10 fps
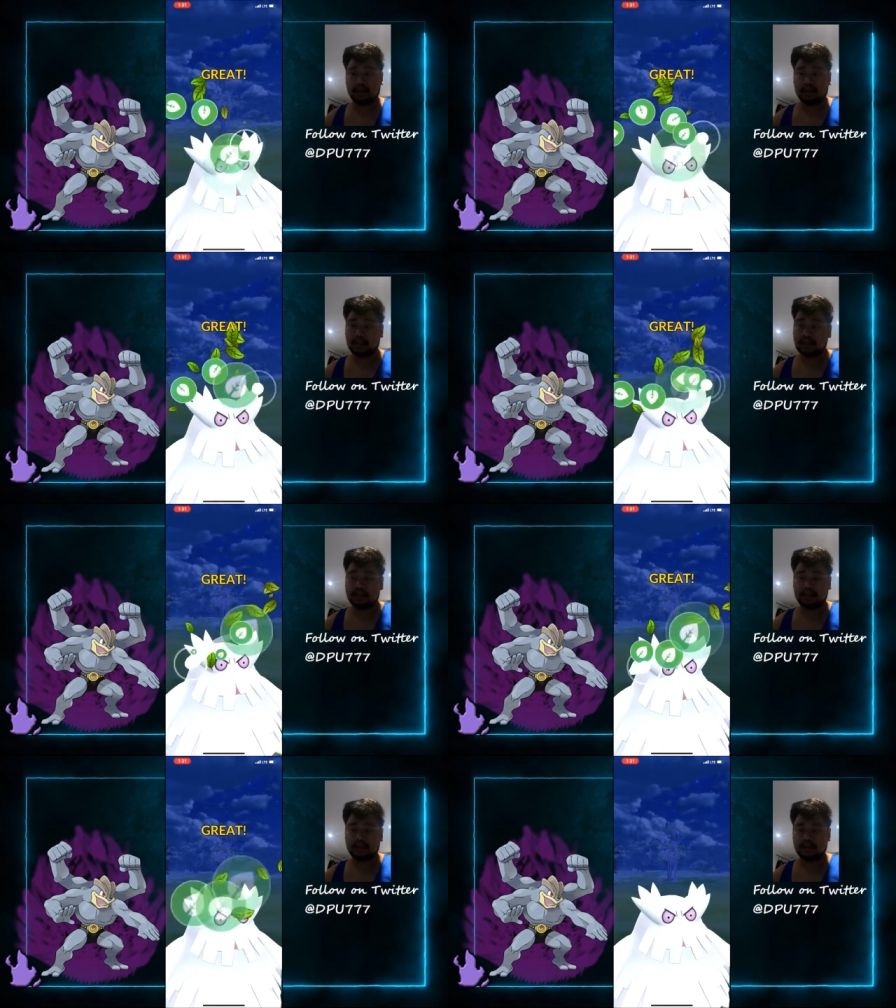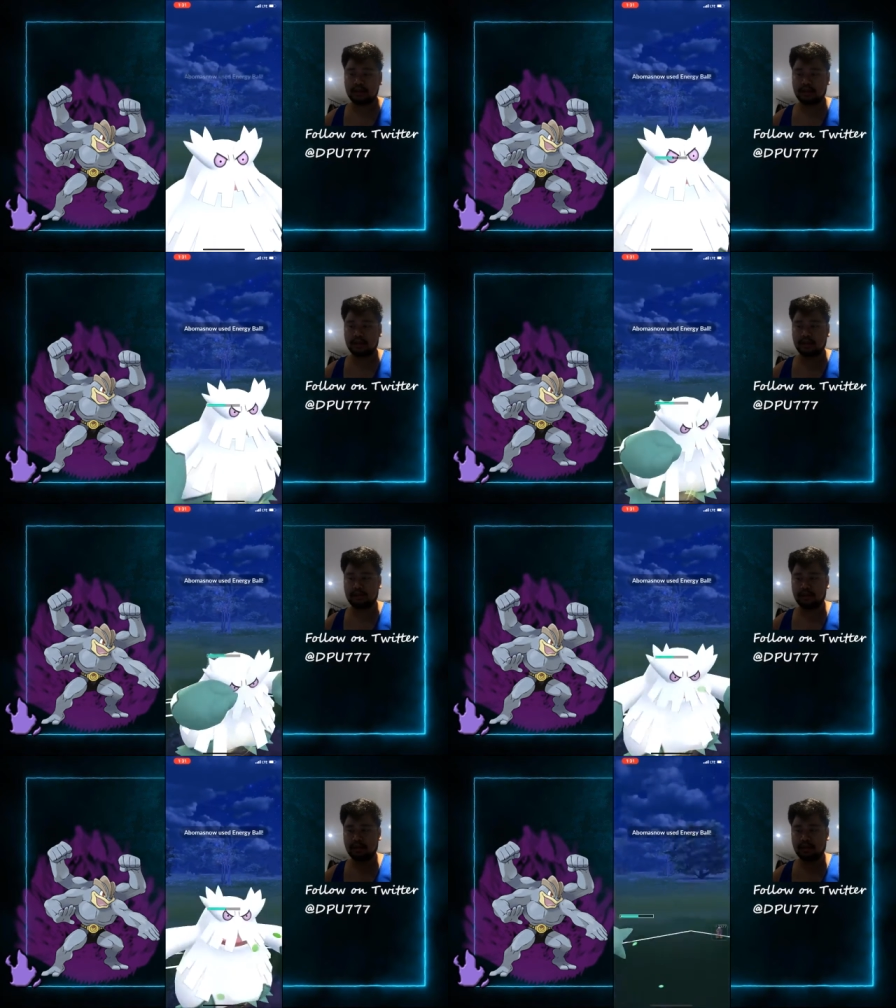So yeah, this
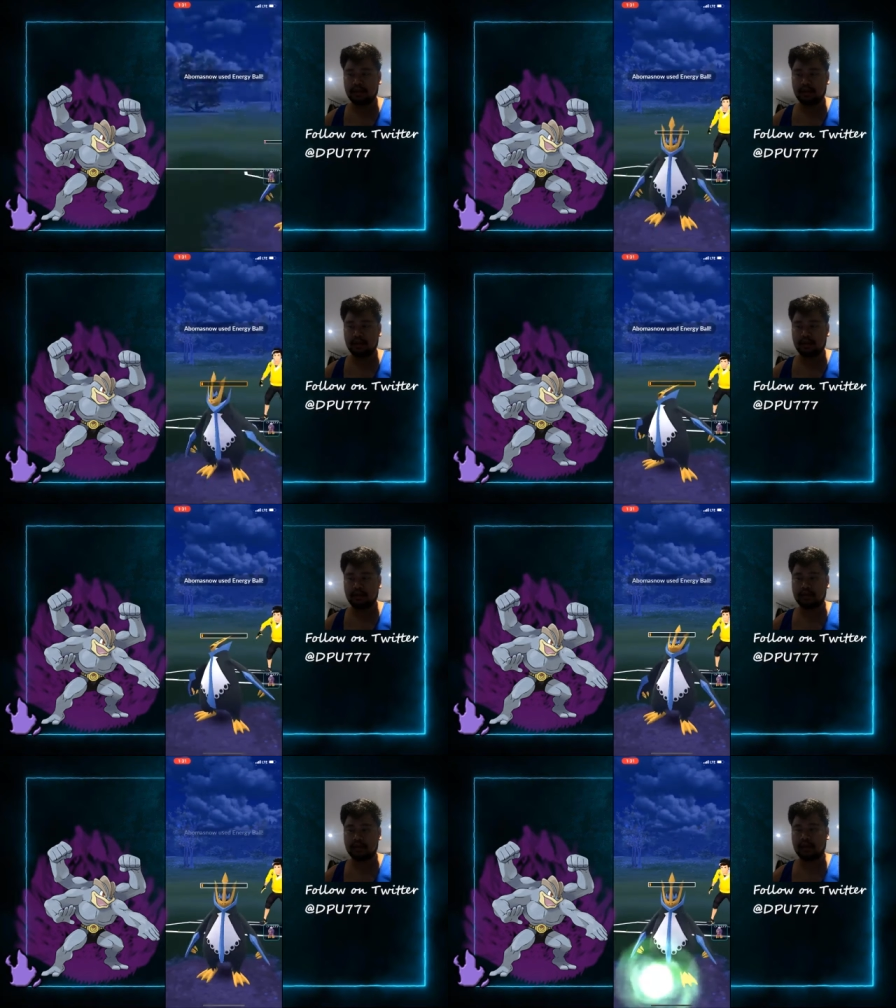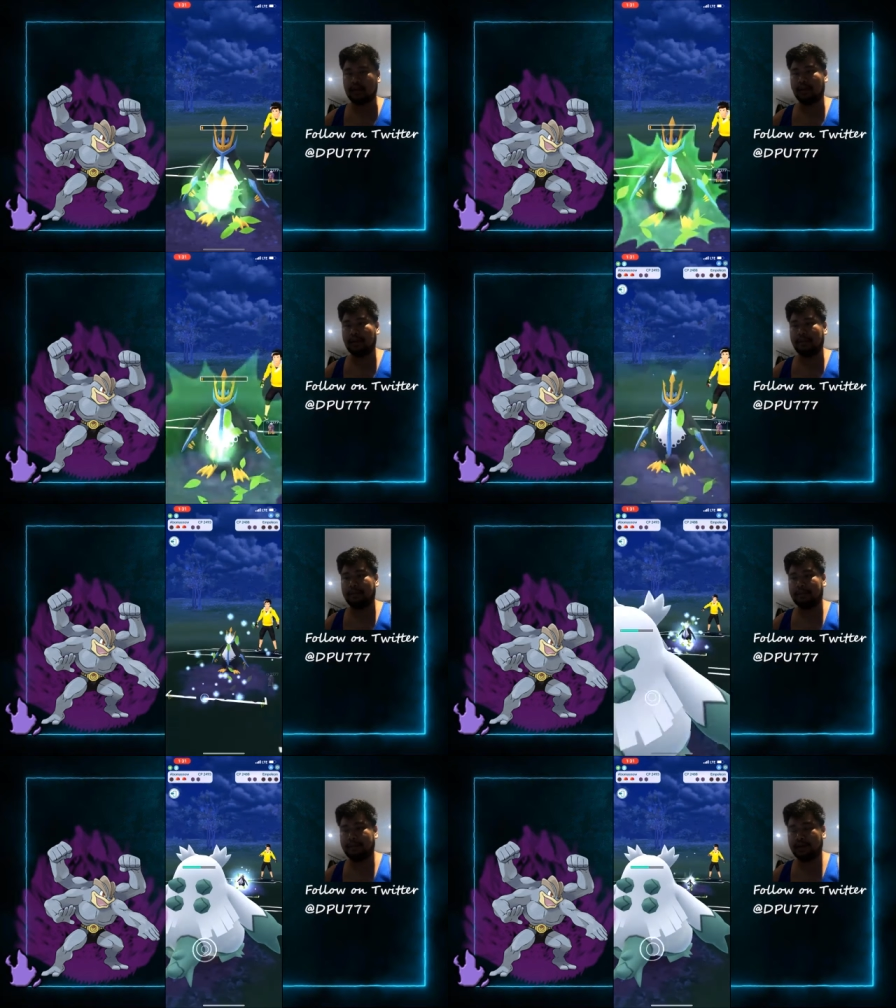team is
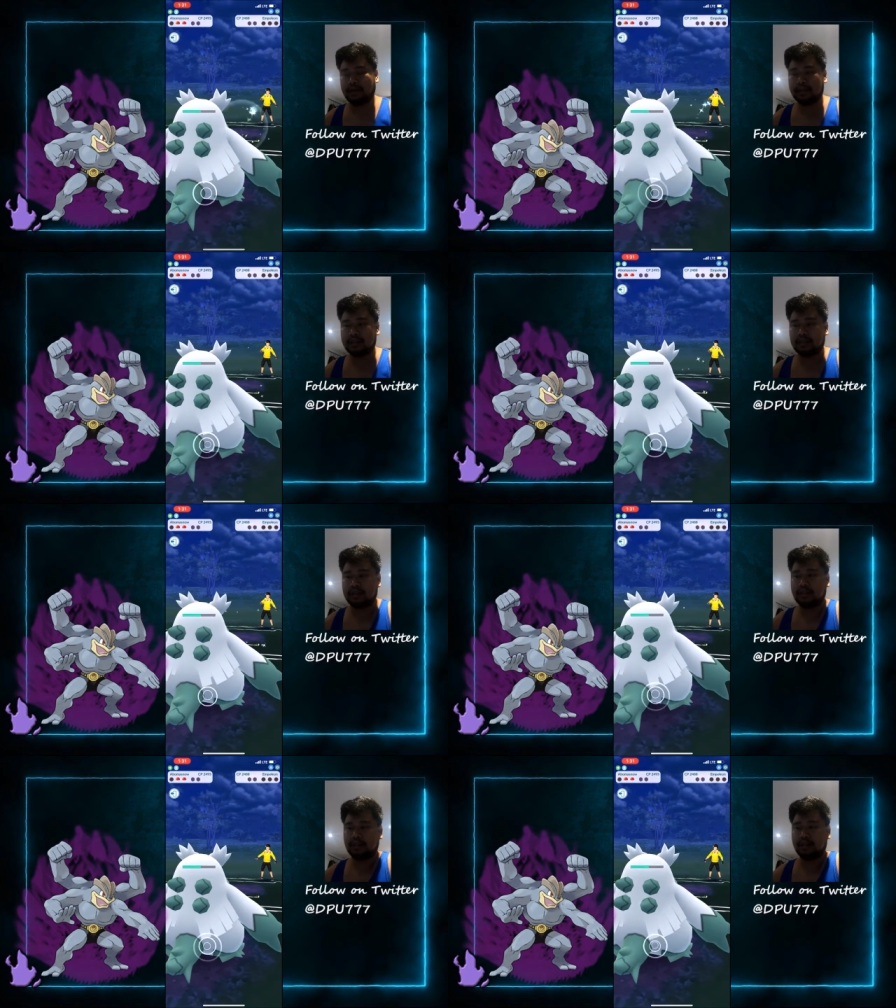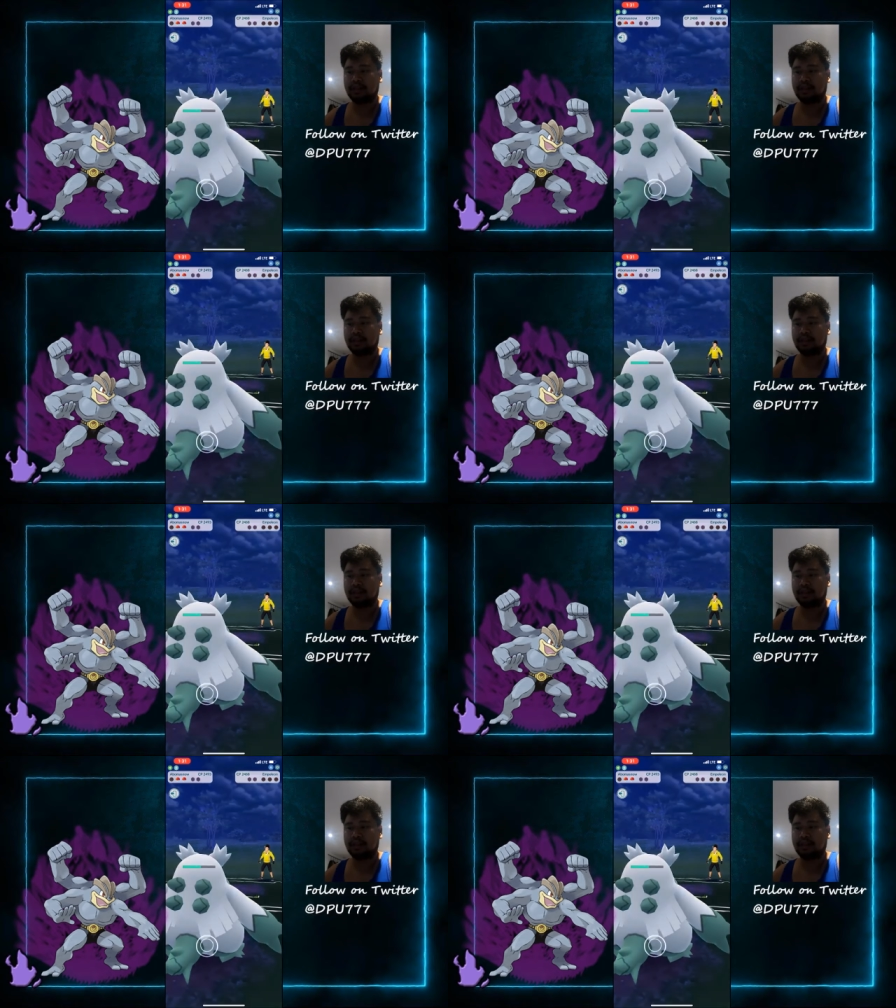pretty consistent.